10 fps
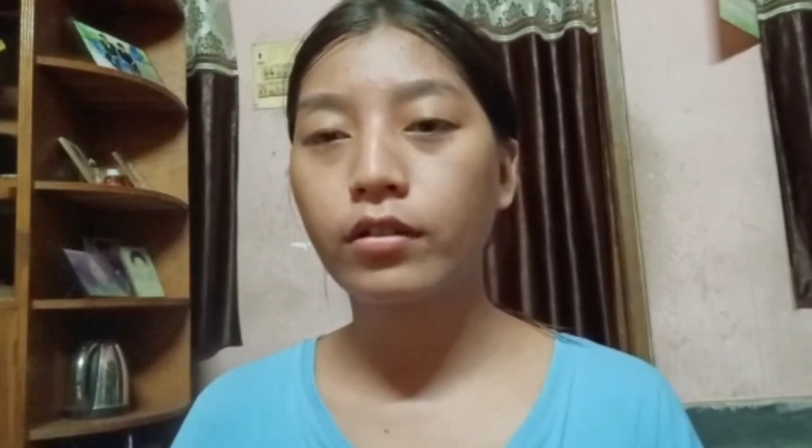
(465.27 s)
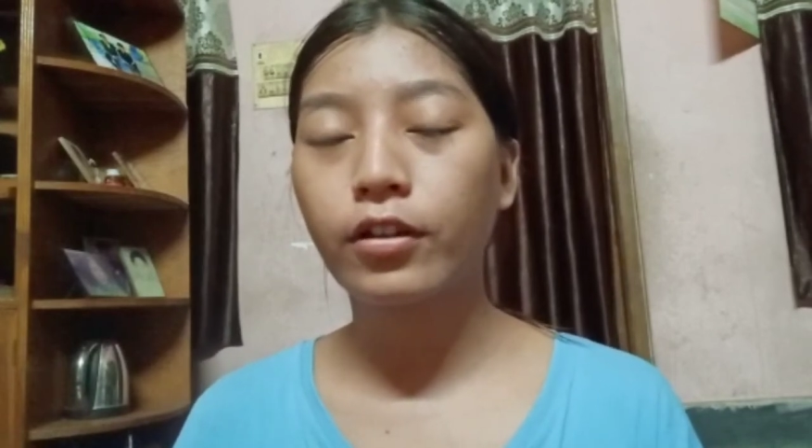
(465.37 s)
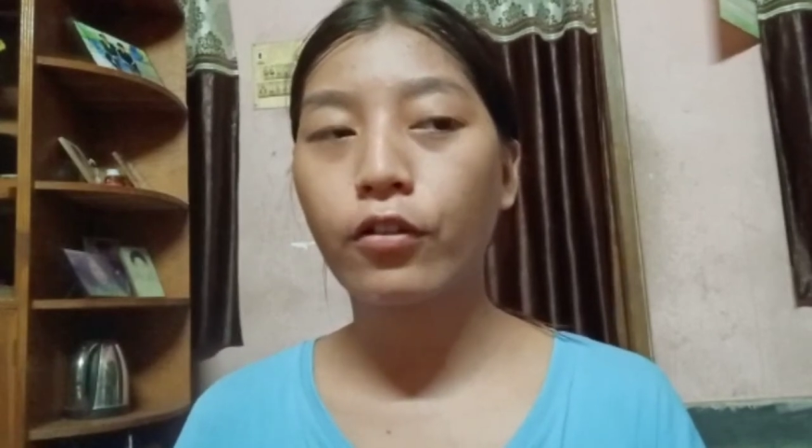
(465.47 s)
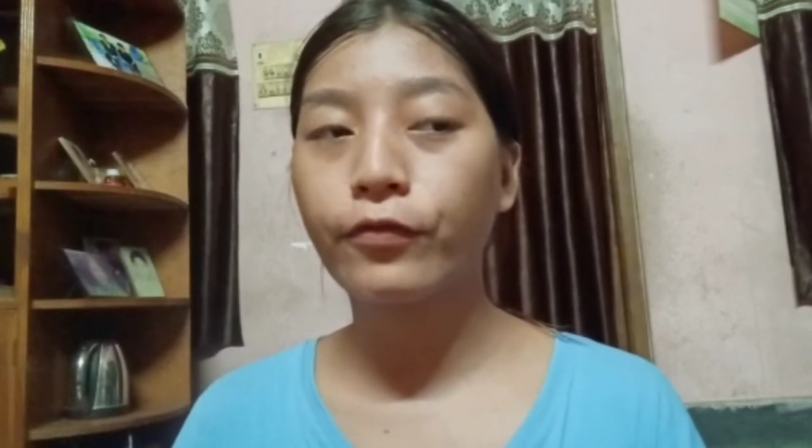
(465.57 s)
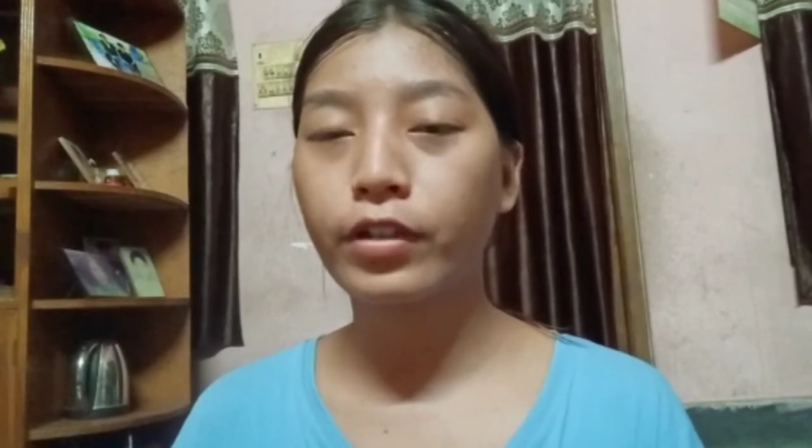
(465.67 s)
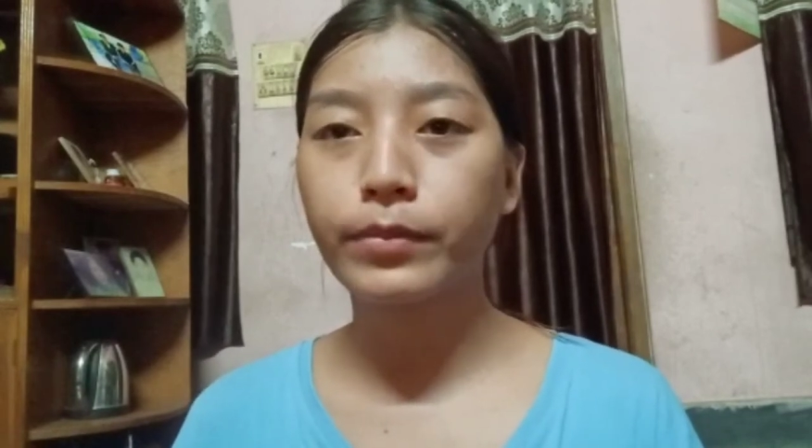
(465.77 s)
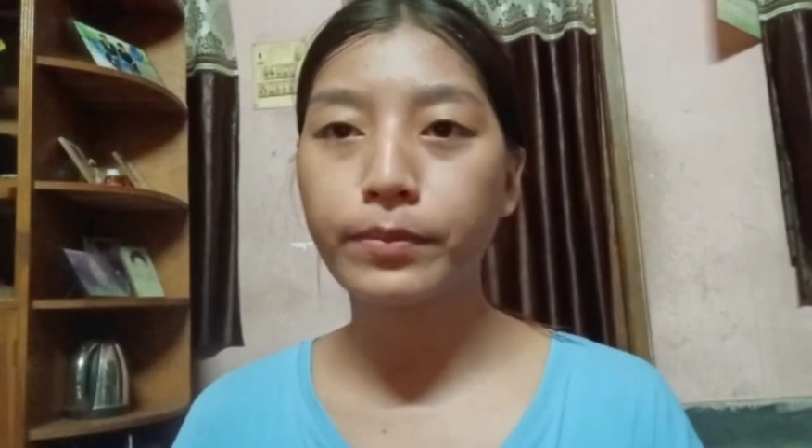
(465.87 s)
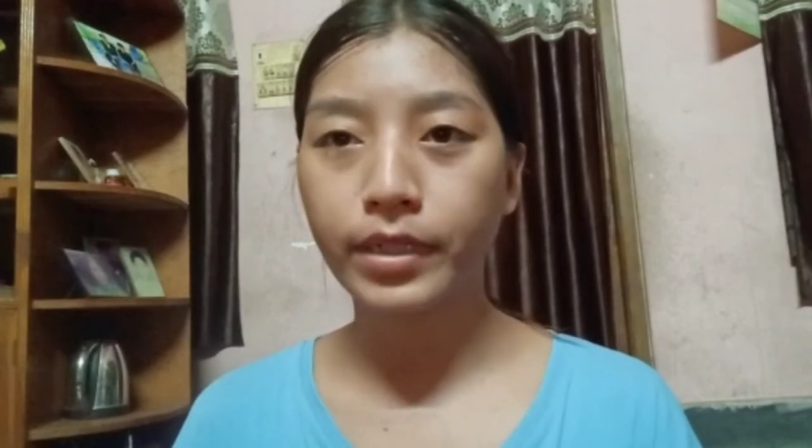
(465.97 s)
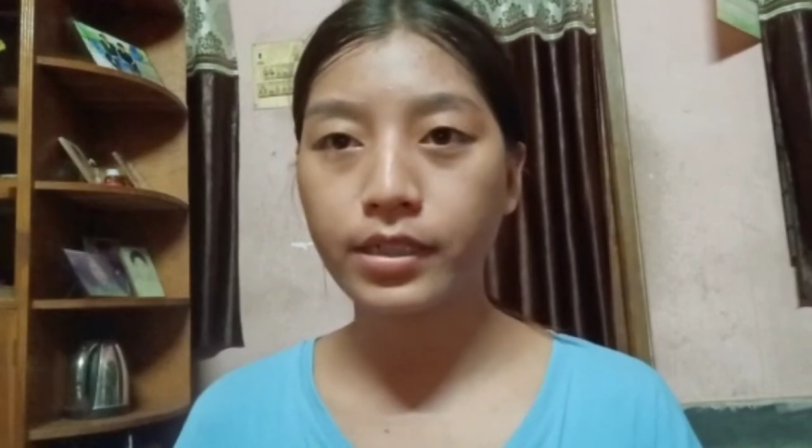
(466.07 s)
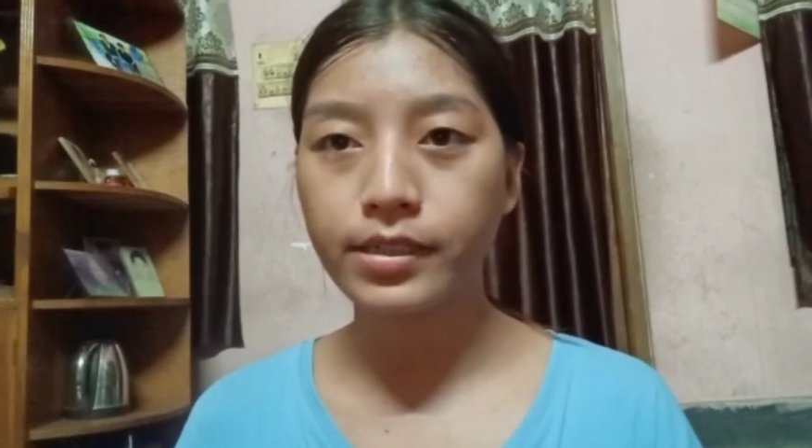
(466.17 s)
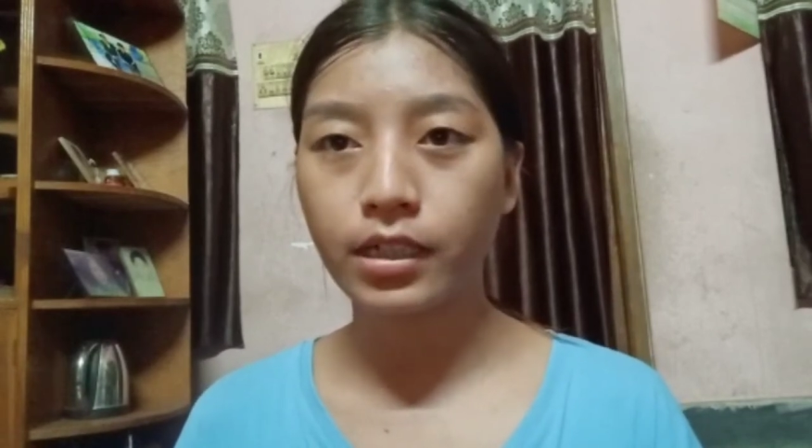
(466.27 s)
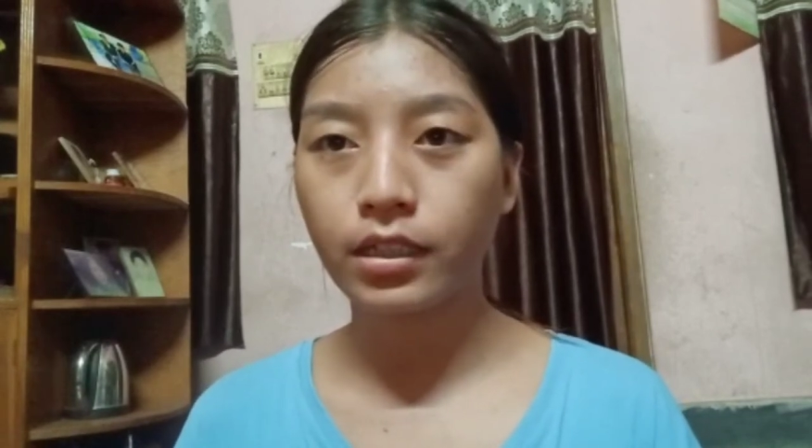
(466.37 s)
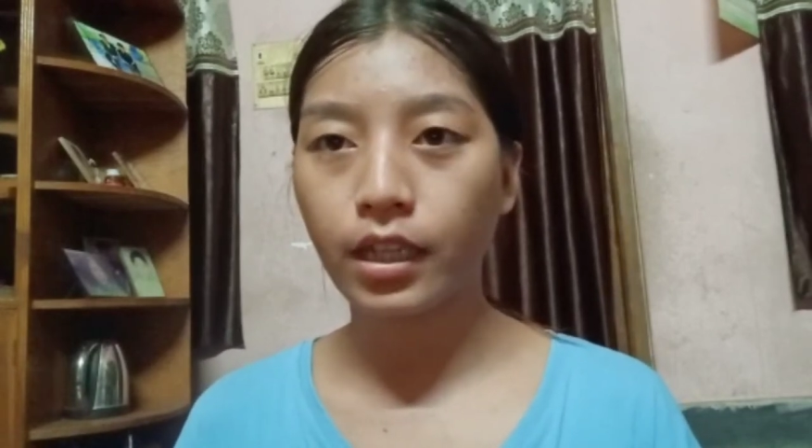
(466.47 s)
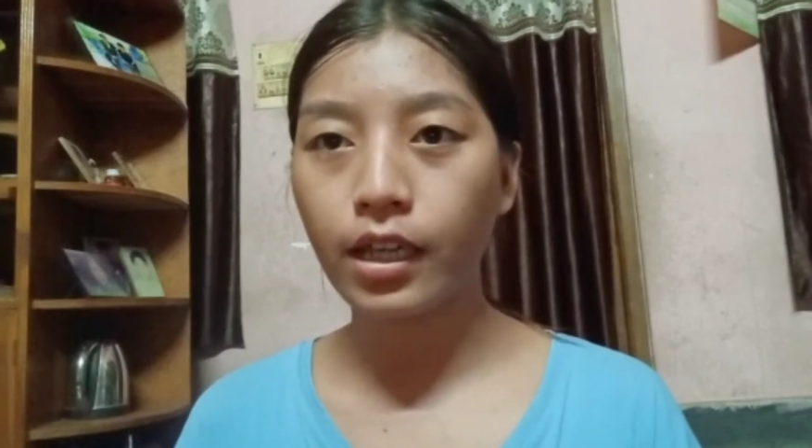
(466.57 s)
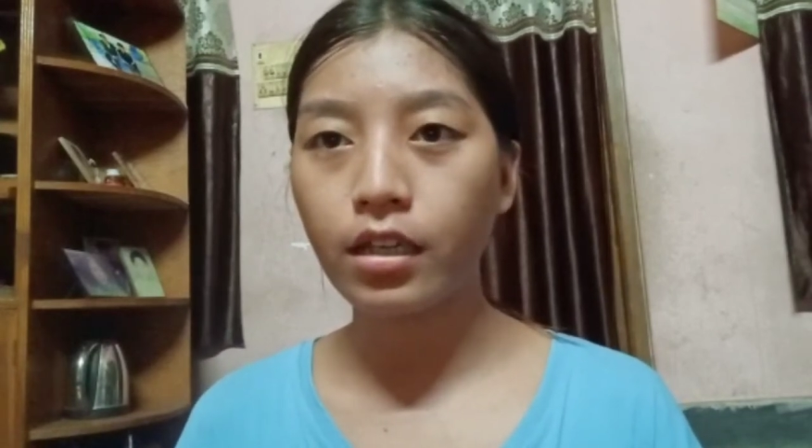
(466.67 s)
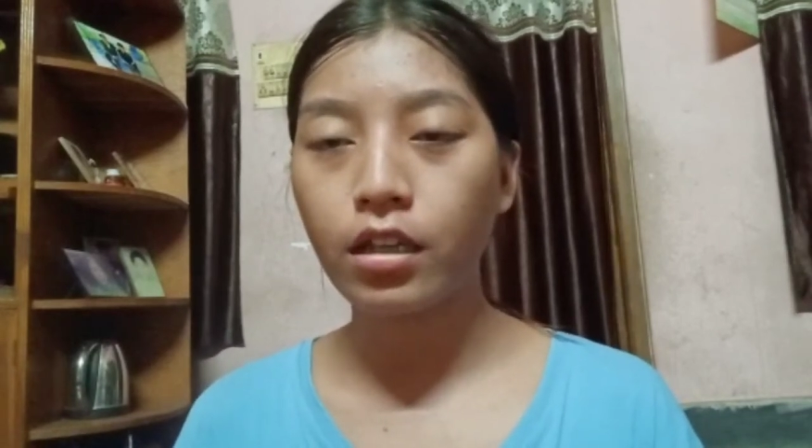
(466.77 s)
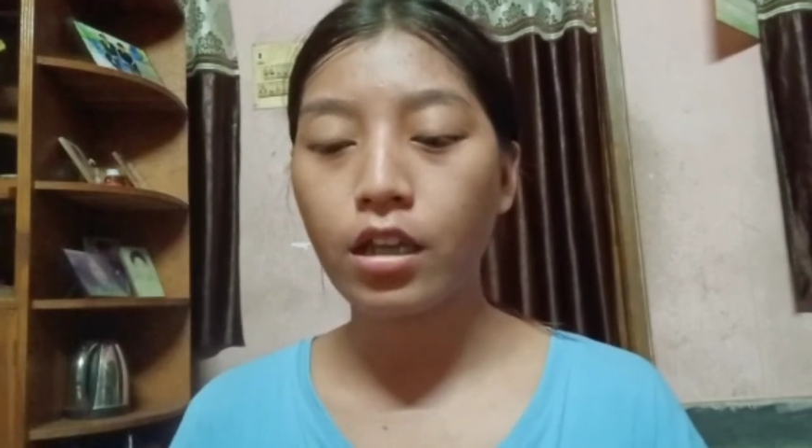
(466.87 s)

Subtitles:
offer mein mil sakte hai.